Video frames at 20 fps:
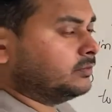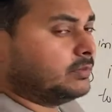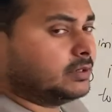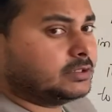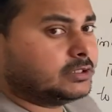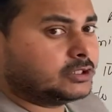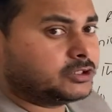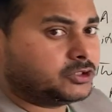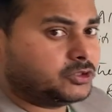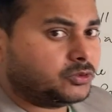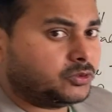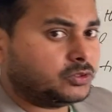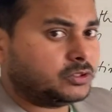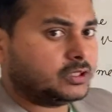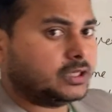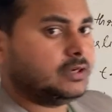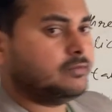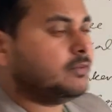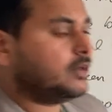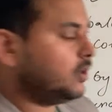the total
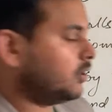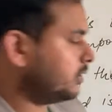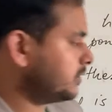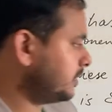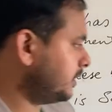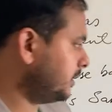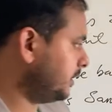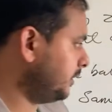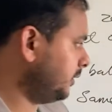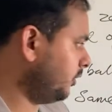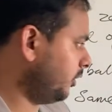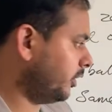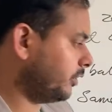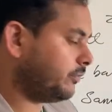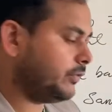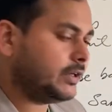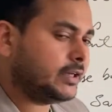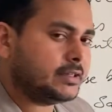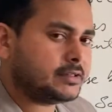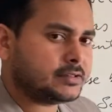velocity, or we
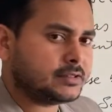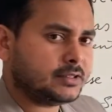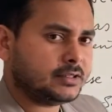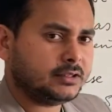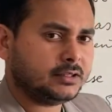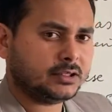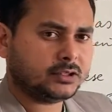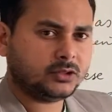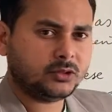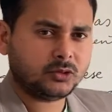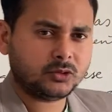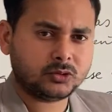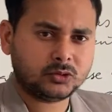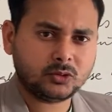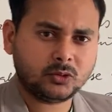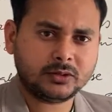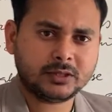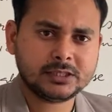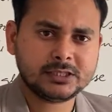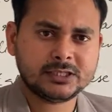can say the
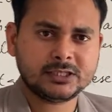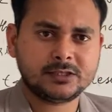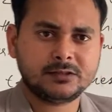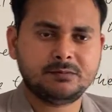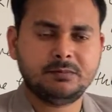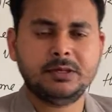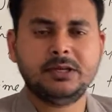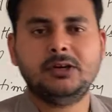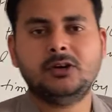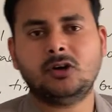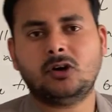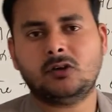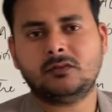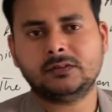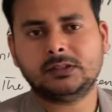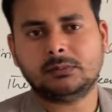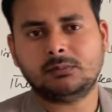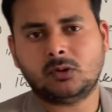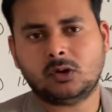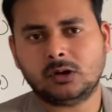total speed of
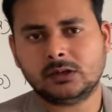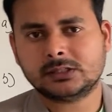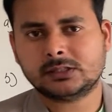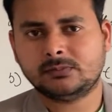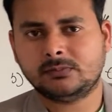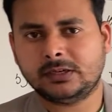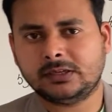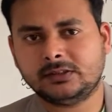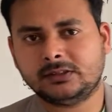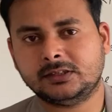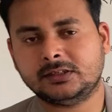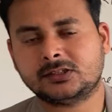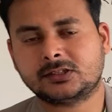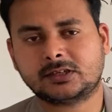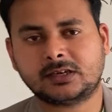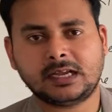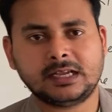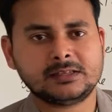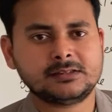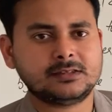the balls when this
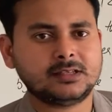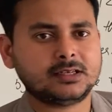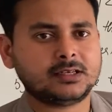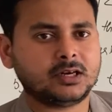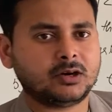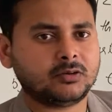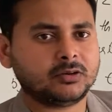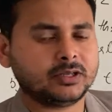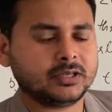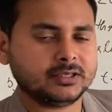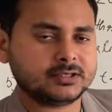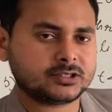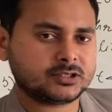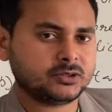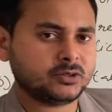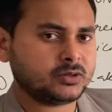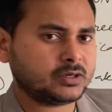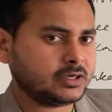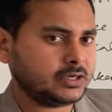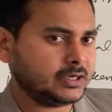strikes the ground is
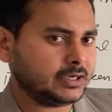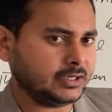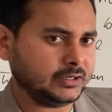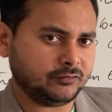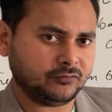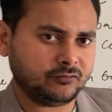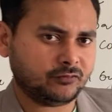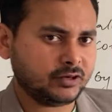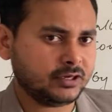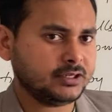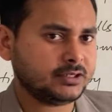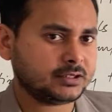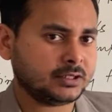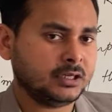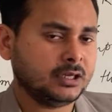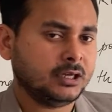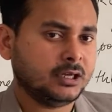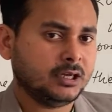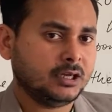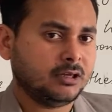totally different,
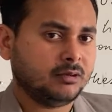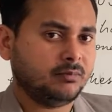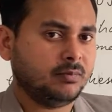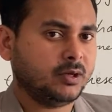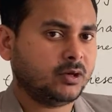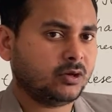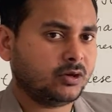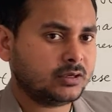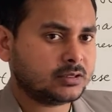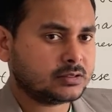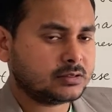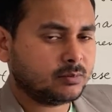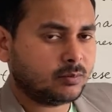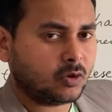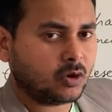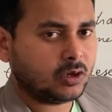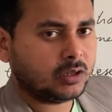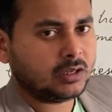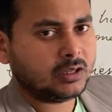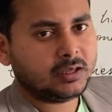because
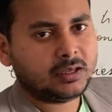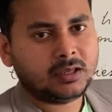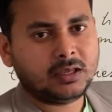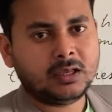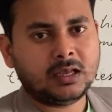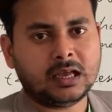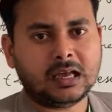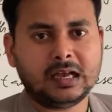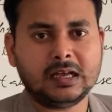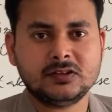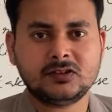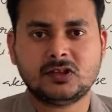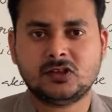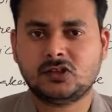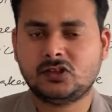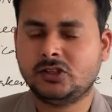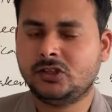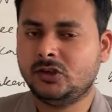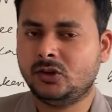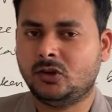ball A has
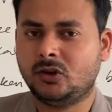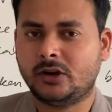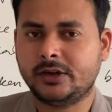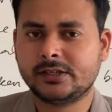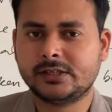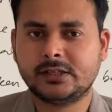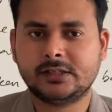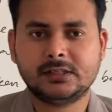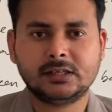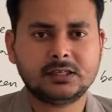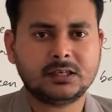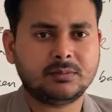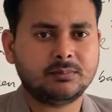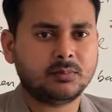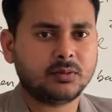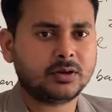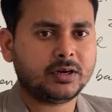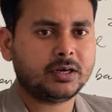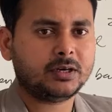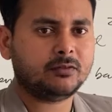zero horizontal
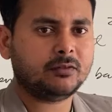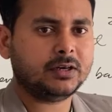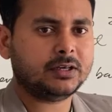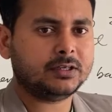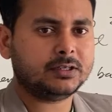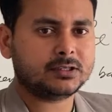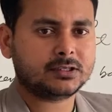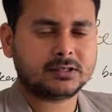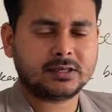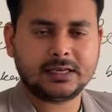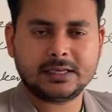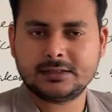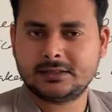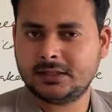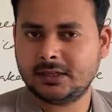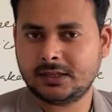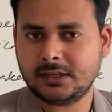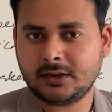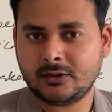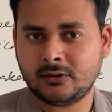component when it strikes the
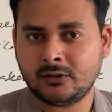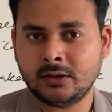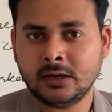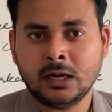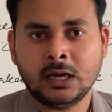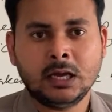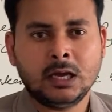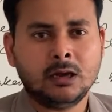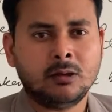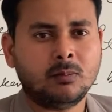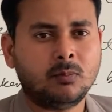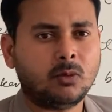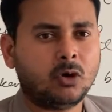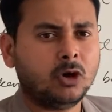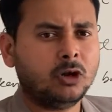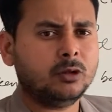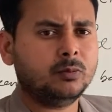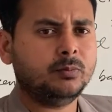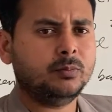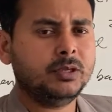ground.
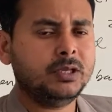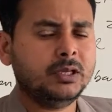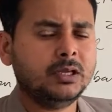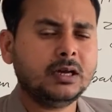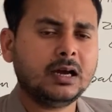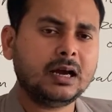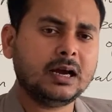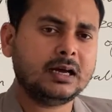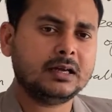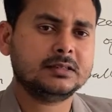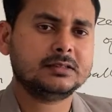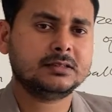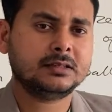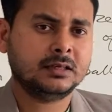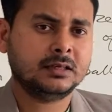Ball B has